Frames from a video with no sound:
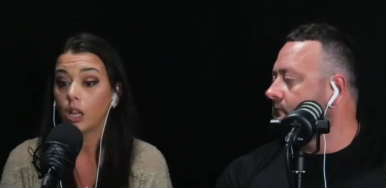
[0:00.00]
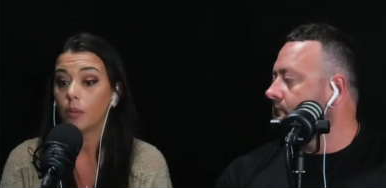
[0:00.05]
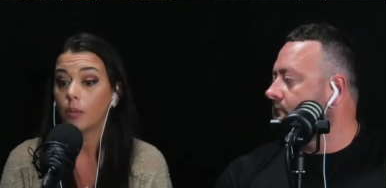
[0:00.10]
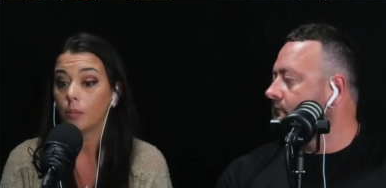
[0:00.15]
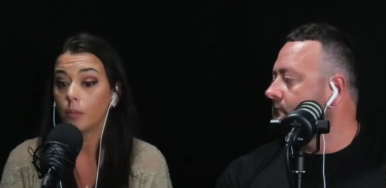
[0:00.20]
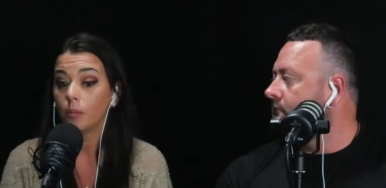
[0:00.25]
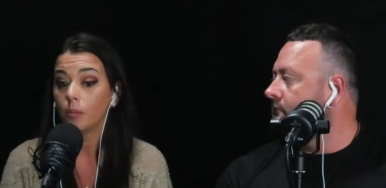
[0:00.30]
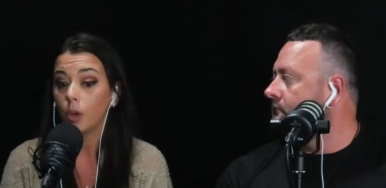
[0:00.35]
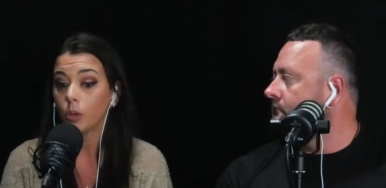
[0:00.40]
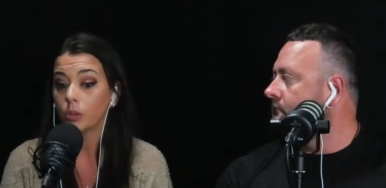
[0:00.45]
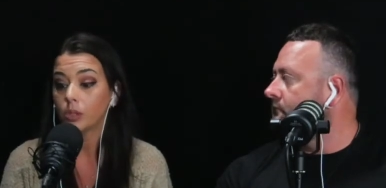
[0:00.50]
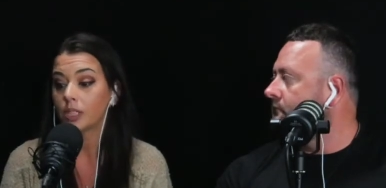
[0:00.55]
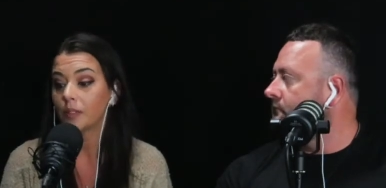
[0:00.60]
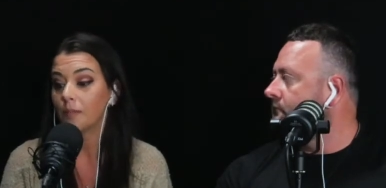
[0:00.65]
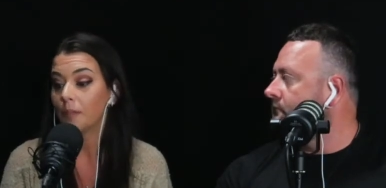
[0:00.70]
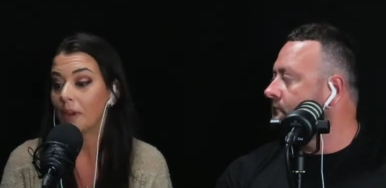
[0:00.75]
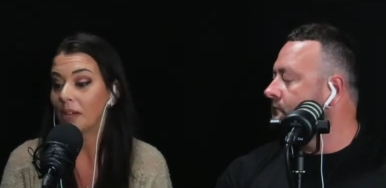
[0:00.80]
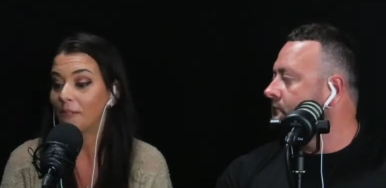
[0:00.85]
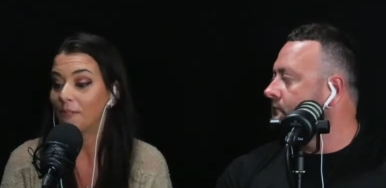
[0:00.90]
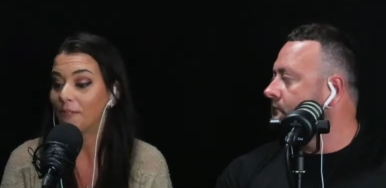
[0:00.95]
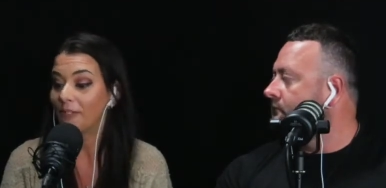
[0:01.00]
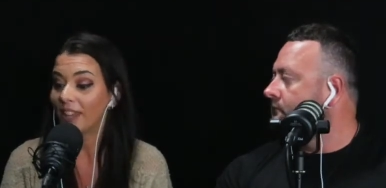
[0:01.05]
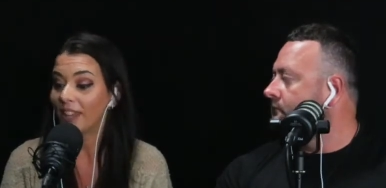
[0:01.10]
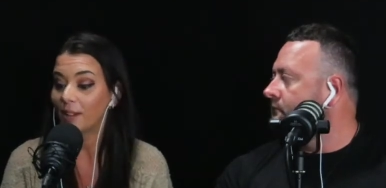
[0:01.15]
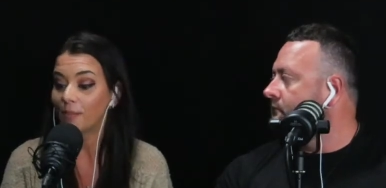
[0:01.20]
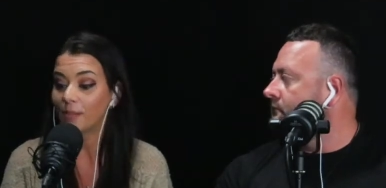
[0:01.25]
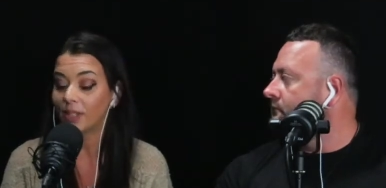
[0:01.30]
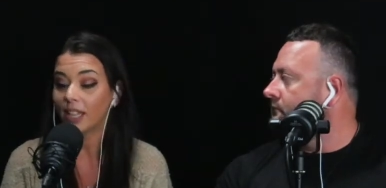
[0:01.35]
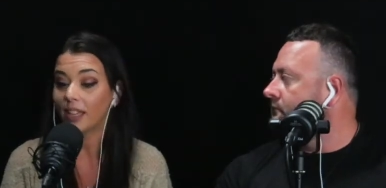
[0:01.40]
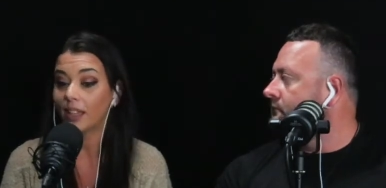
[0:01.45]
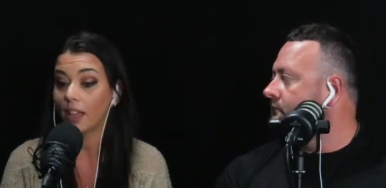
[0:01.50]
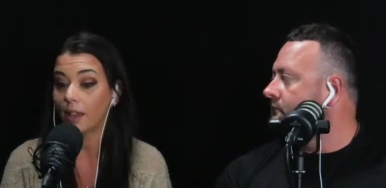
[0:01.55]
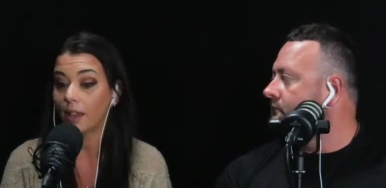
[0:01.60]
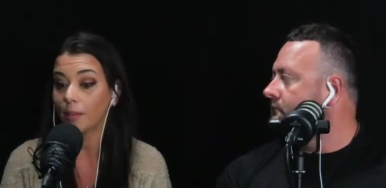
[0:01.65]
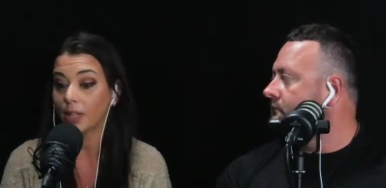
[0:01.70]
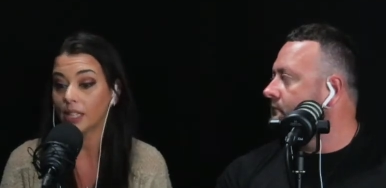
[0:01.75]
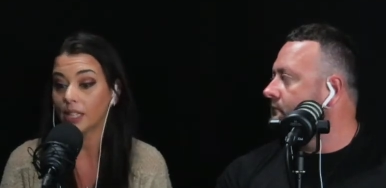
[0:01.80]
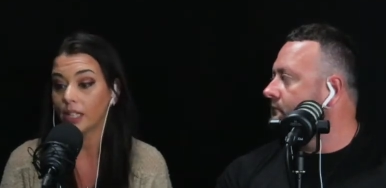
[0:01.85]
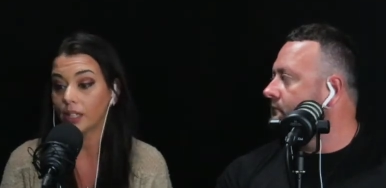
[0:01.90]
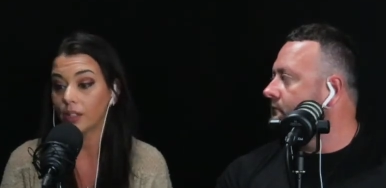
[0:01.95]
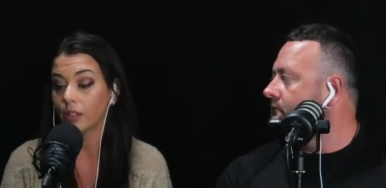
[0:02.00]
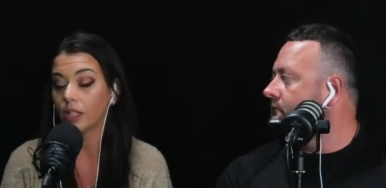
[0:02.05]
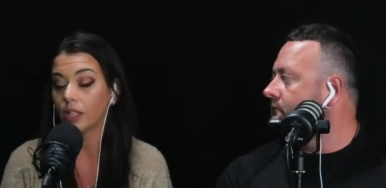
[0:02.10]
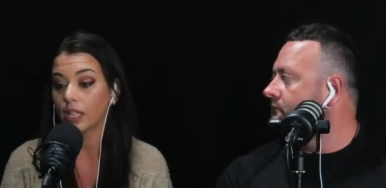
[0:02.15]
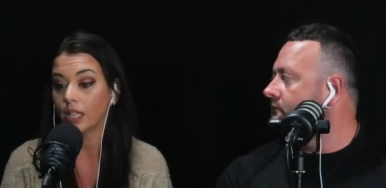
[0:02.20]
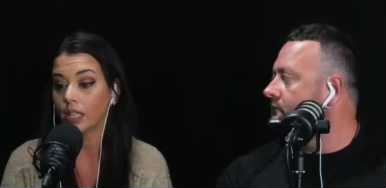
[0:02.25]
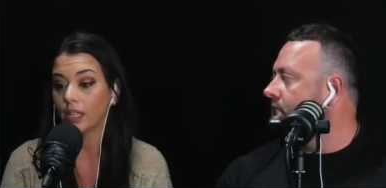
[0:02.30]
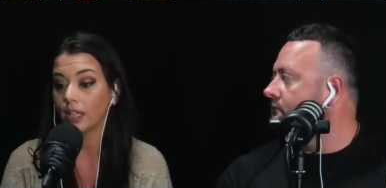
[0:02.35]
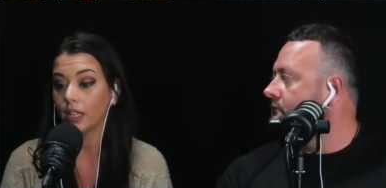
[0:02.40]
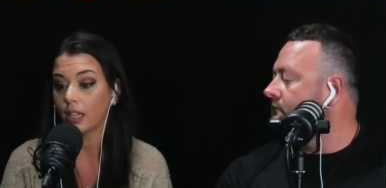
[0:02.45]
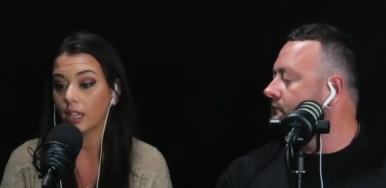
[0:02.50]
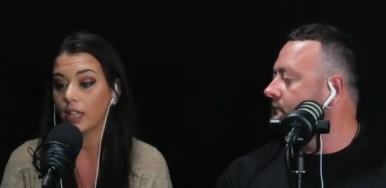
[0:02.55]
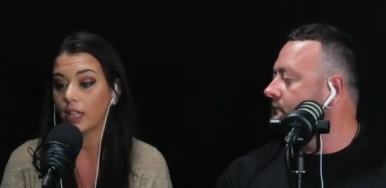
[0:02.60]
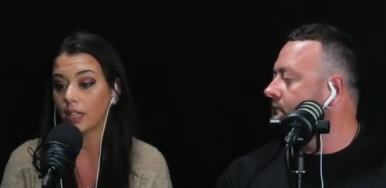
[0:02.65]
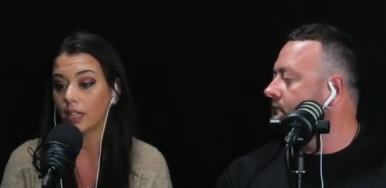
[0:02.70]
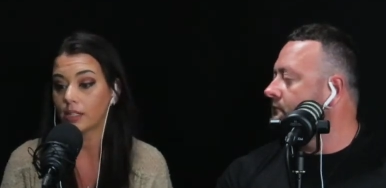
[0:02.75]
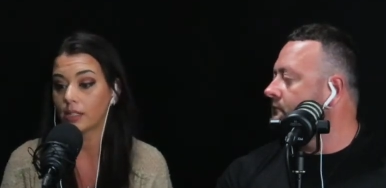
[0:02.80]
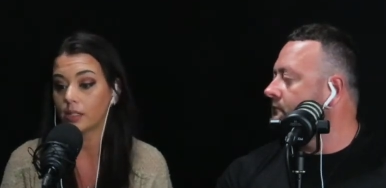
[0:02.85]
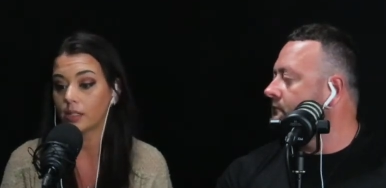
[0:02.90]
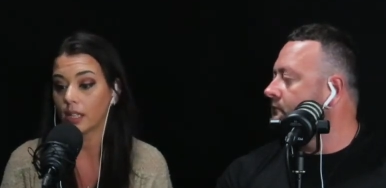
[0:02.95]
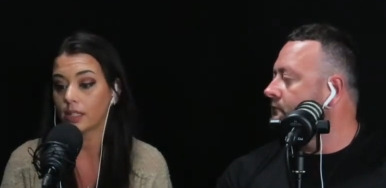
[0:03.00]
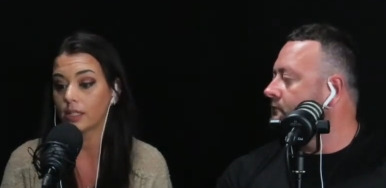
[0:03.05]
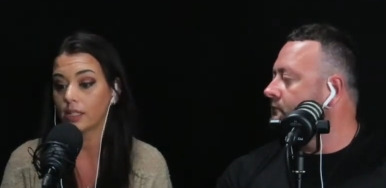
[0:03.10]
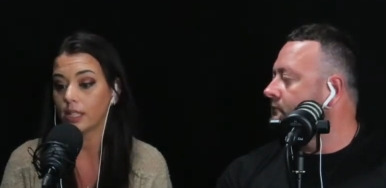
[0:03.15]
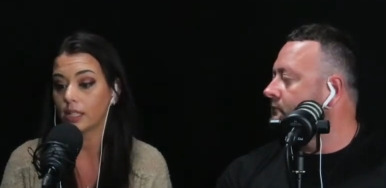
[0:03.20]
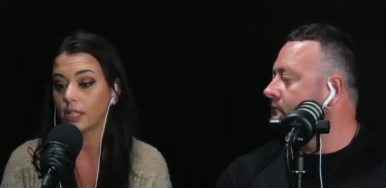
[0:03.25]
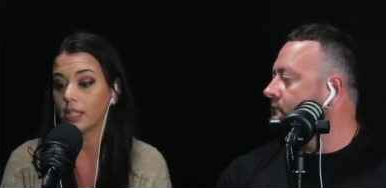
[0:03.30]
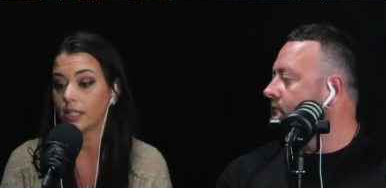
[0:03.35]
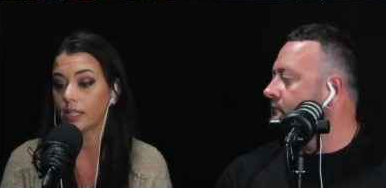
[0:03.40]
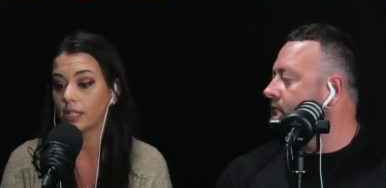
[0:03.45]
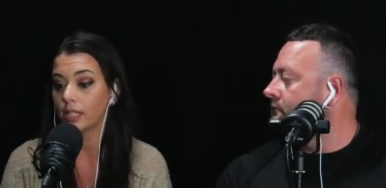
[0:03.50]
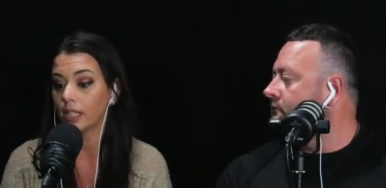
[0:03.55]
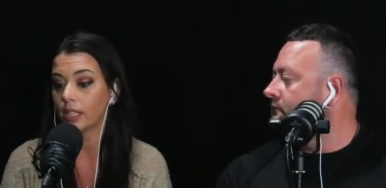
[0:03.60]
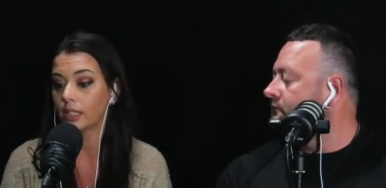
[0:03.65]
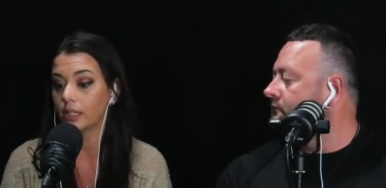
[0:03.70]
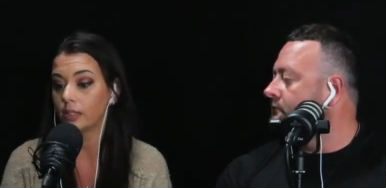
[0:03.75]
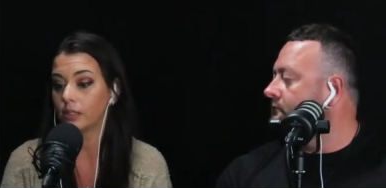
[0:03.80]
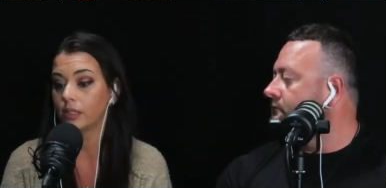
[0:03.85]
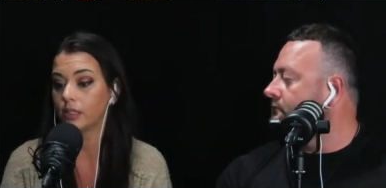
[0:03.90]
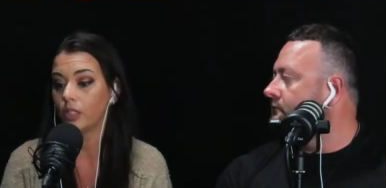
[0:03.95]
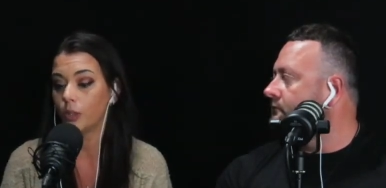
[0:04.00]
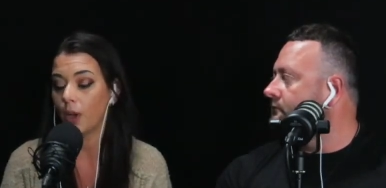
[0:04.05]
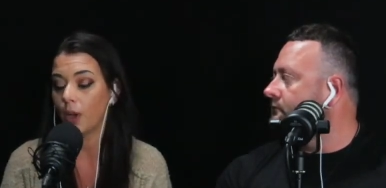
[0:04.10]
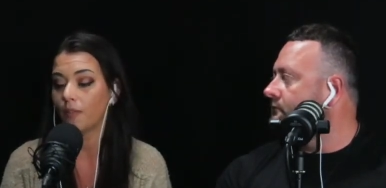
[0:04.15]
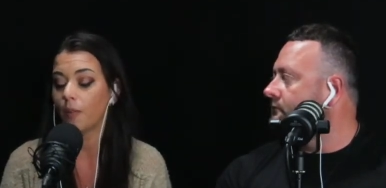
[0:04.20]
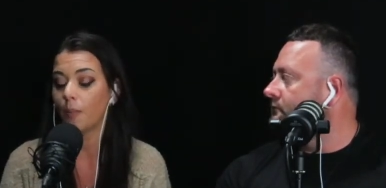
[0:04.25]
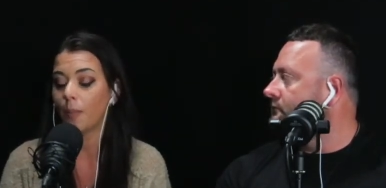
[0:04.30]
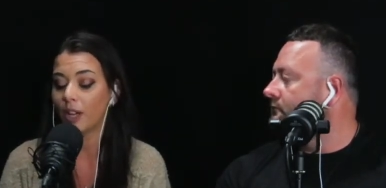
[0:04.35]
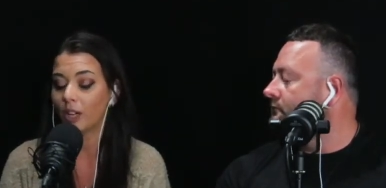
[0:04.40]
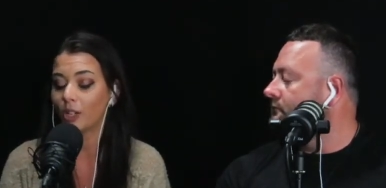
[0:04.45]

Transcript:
Speaker 1: most of my family. I mean, literally, it's a statistic you have a better